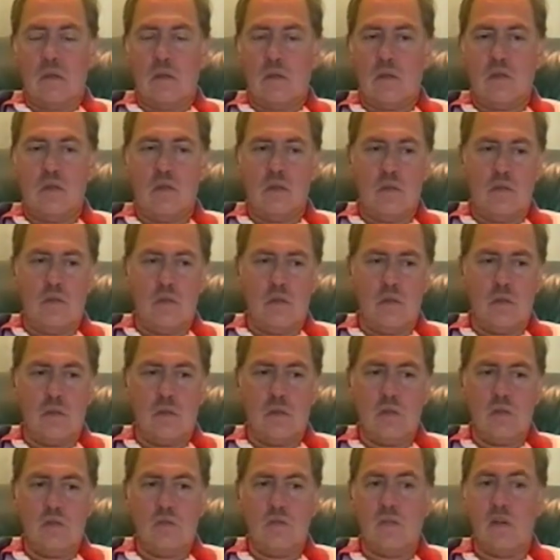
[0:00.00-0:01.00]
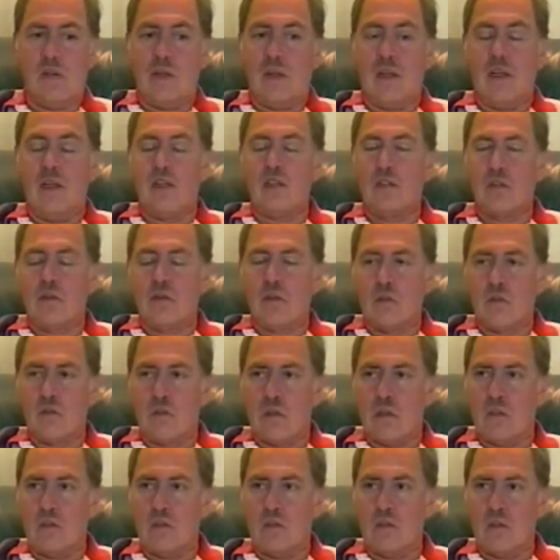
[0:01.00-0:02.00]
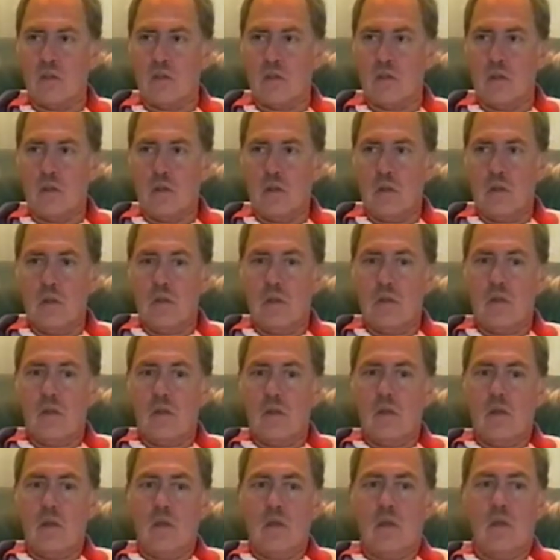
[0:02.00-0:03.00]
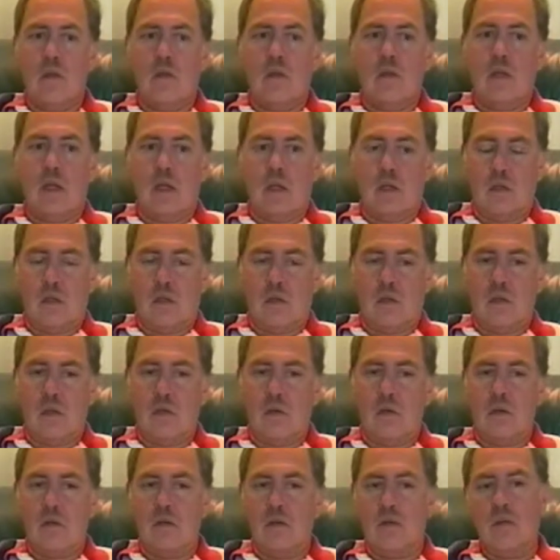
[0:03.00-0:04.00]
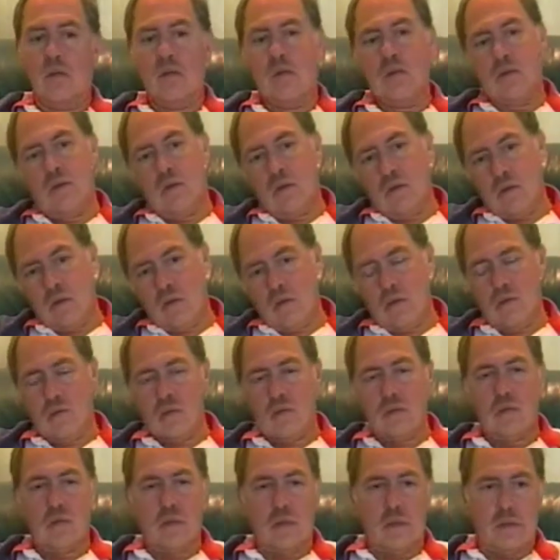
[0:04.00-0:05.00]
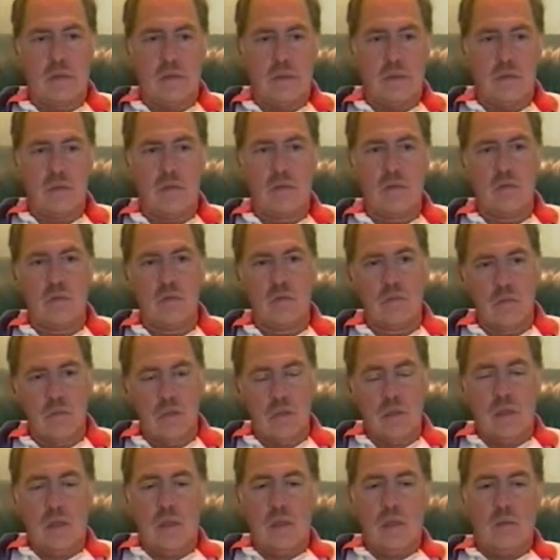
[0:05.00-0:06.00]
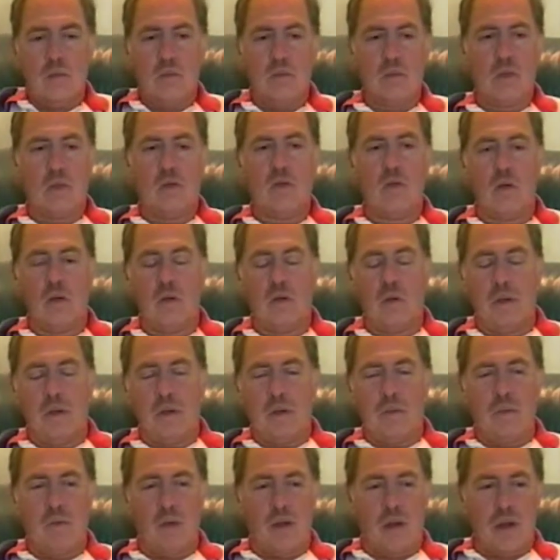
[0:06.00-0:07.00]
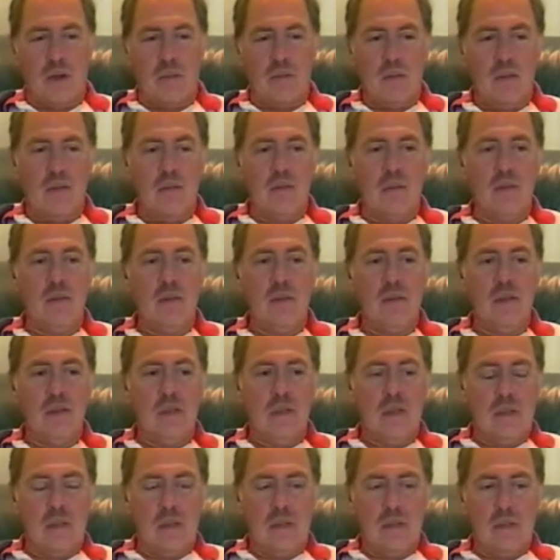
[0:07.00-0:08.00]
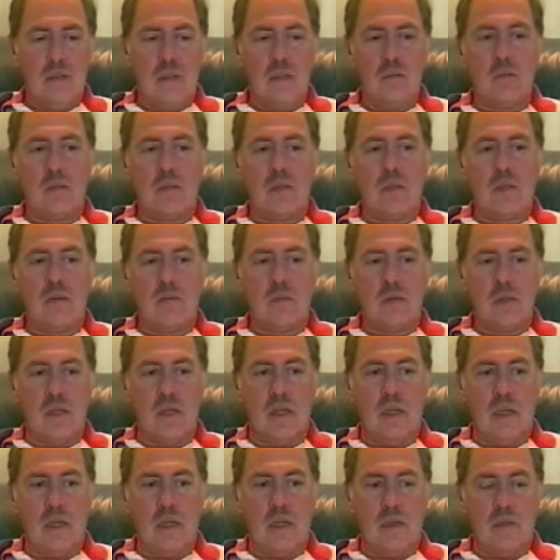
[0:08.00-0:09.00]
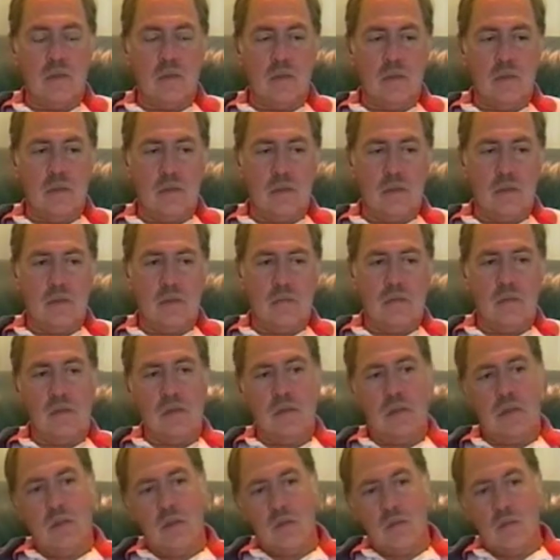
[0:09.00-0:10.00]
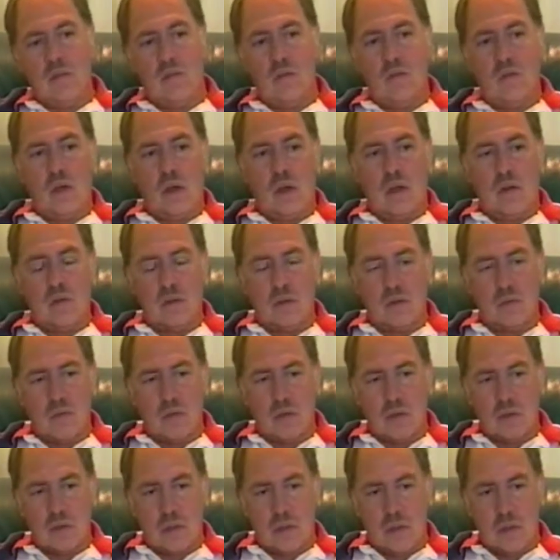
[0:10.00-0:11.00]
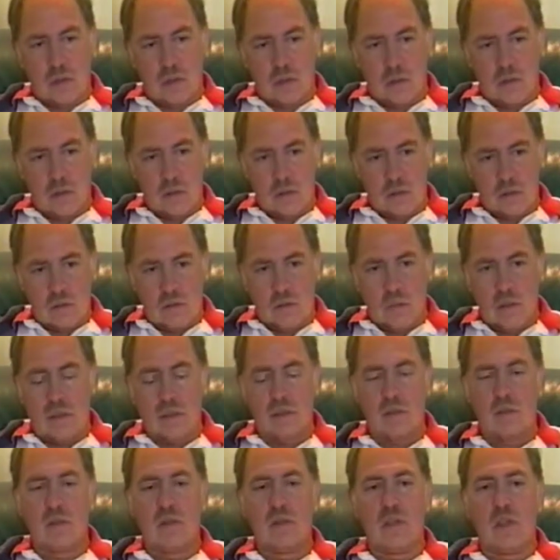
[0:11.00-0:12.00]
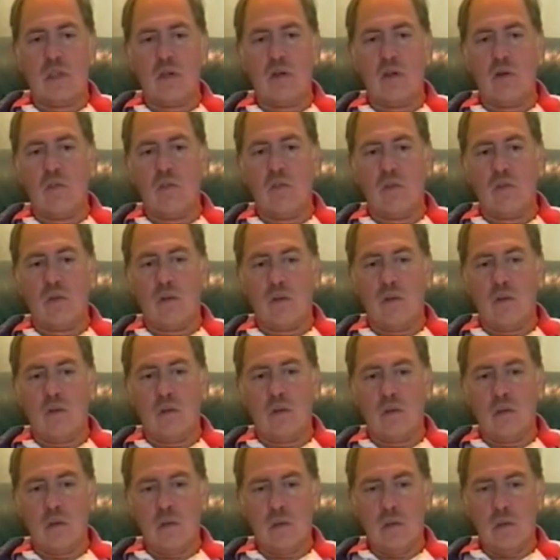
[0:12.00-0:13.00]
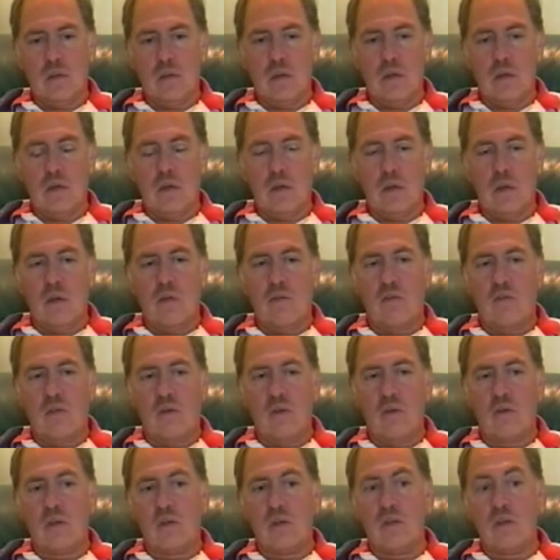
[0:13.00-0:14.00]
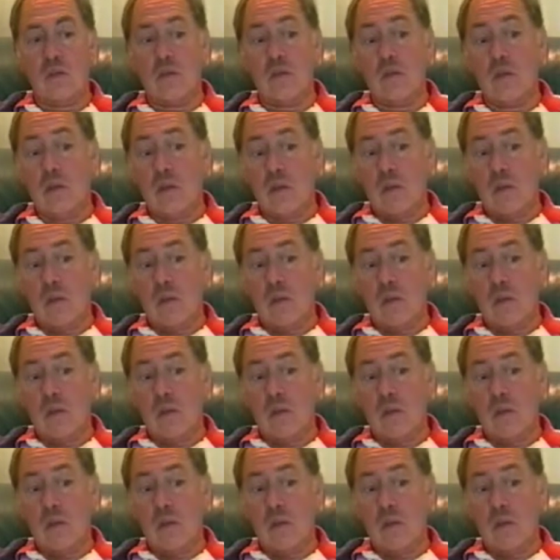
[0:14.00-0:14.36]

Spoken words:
huge financial crisis that had occurred over the years and was a growing problem and seemed to come to head in the year before I was president and begin to take over our focus.